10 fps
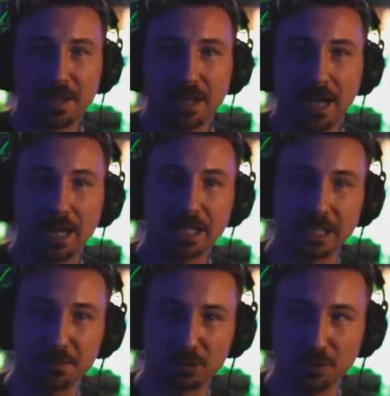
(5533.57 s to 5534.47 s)
And it
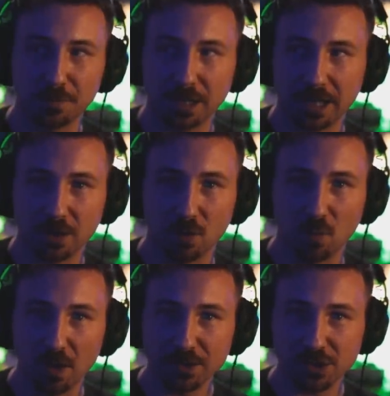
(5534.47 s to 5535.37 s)
keeps looping and I go,
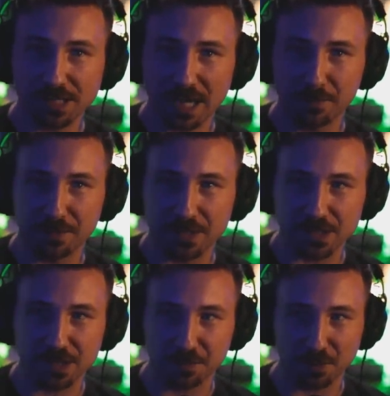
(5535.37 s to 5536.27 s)
what just happened? This
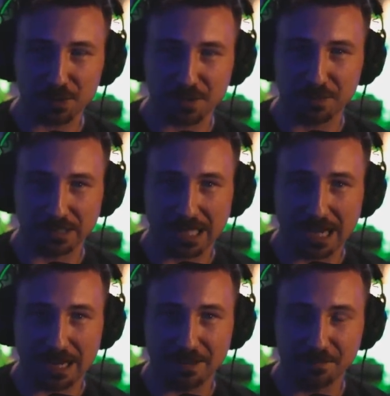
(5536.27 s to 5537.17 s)
is supposed to be
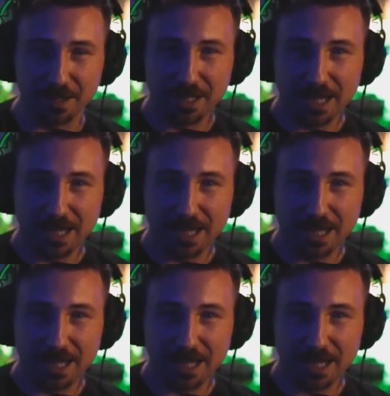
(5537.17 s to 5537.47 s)
live.